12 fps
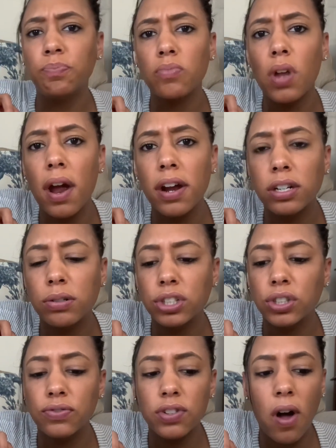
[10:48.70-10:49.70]
got a
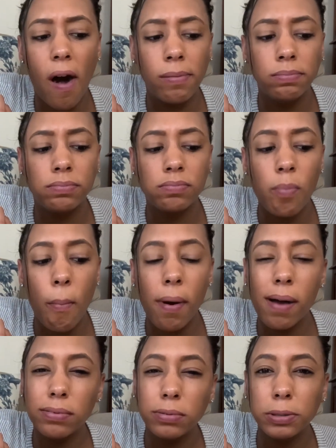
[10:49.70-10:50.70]
question for y'all.
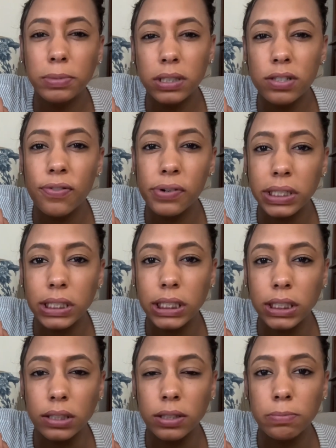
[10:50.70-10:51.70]
Probably mainly for the
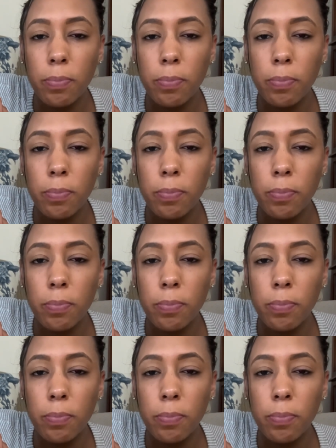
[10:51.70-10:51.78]
ladies.